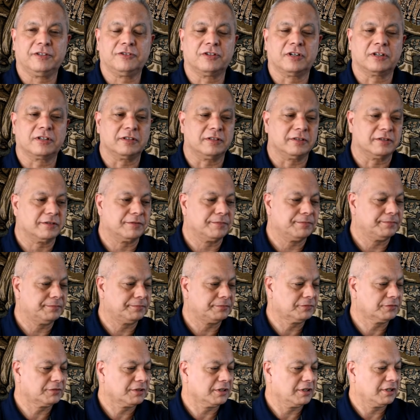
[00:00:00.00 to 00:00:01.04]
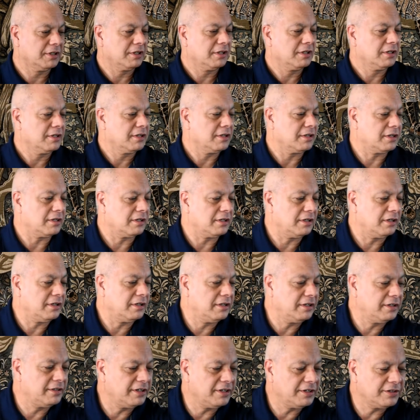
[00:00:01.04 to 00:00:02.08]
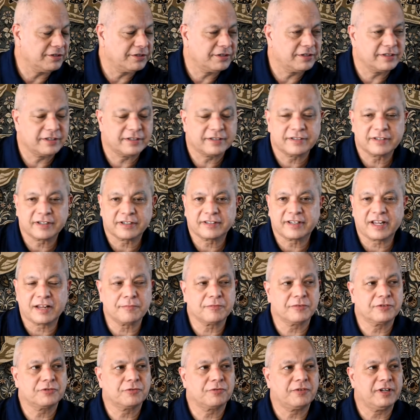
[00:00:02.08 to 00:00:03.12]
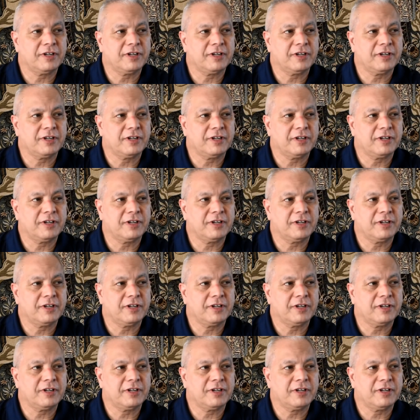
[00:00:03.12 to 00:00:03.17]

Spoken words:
juggled. In addition to September